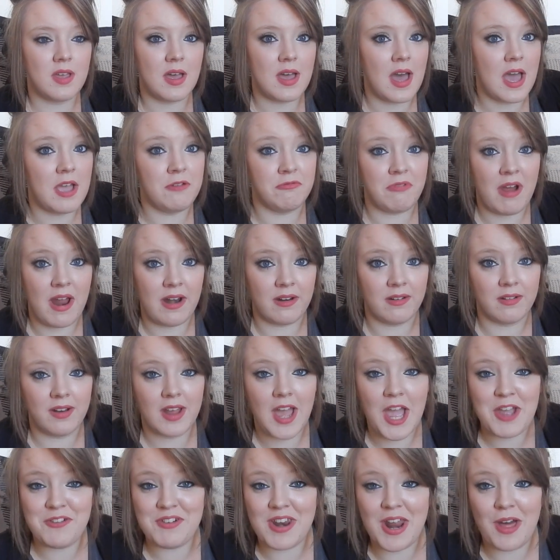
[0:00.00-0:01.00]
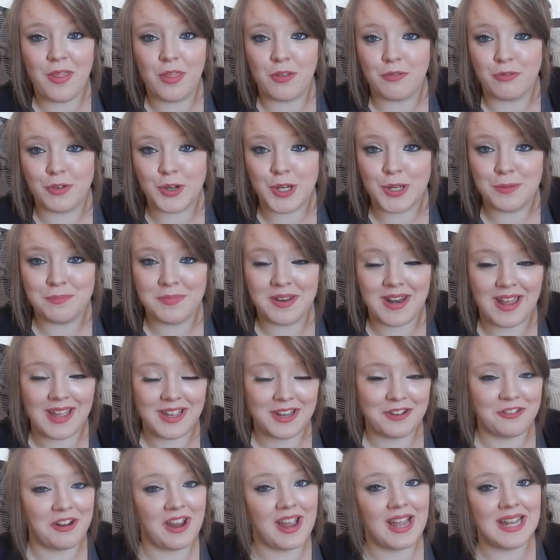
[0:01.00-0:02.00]
I ran out the room and I
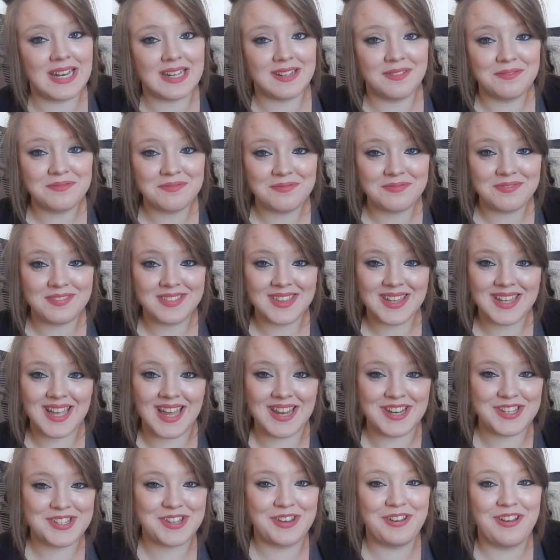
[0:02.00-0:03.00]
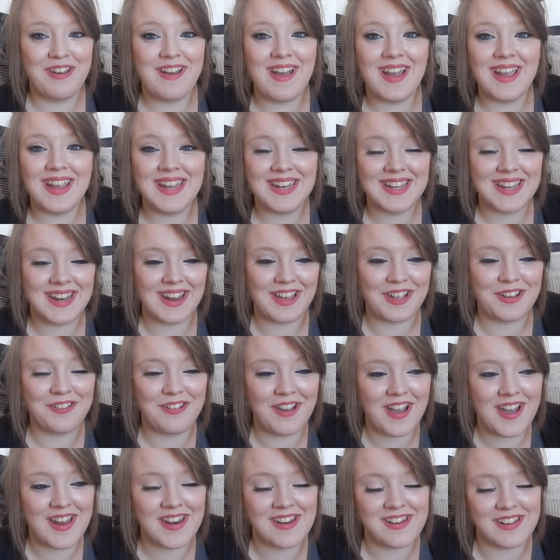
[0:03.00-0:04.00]
cried. I just cried and I
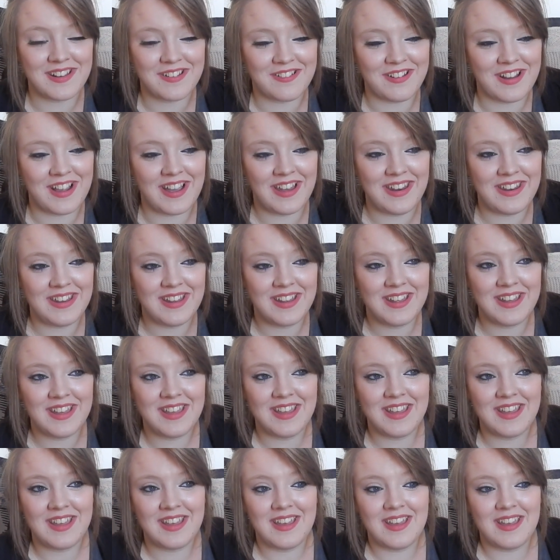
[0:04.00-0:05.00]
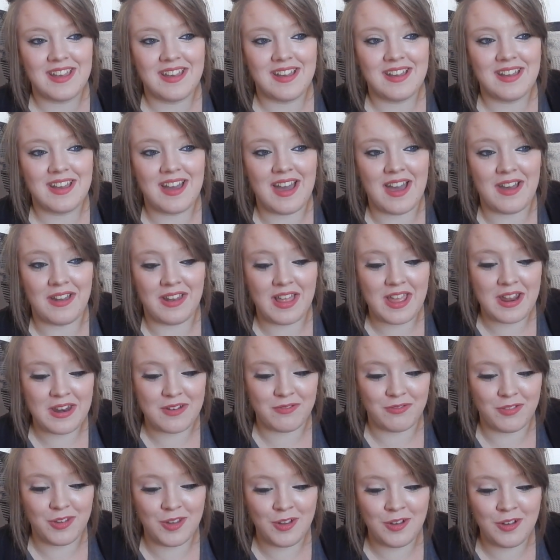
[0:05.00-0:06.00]
cried and I cried. I lay on
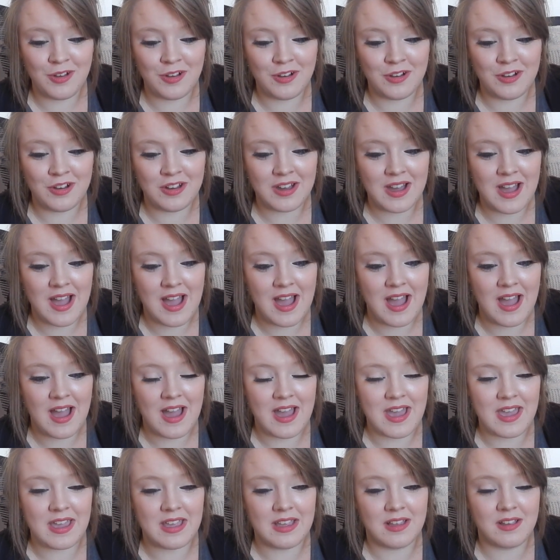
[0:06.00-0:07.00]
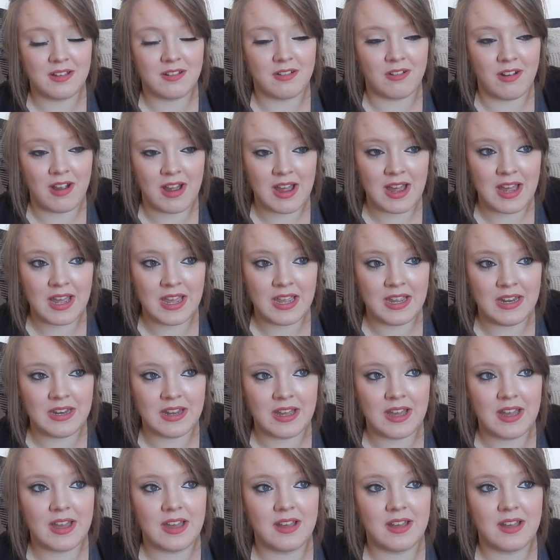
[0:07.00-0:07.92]
the floor, I cried.